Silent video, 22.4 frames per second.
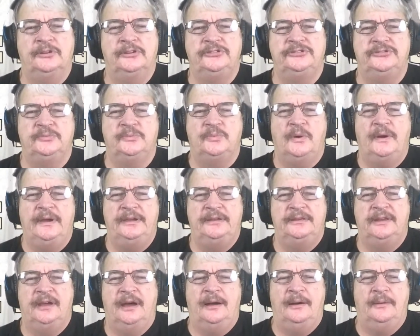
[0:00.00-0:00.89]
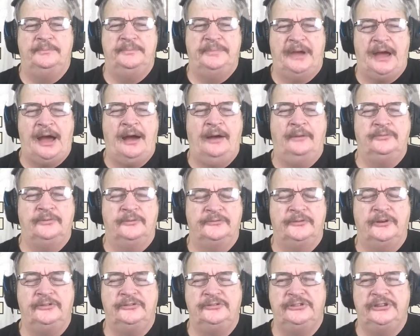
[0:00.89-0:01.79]
lose some weight, and I'll
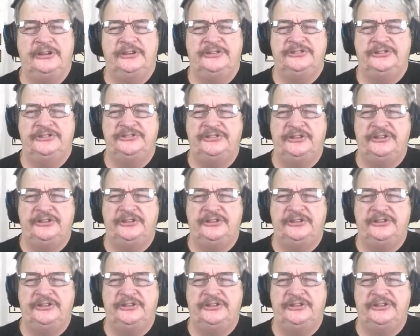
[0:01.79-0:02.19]
reverse this.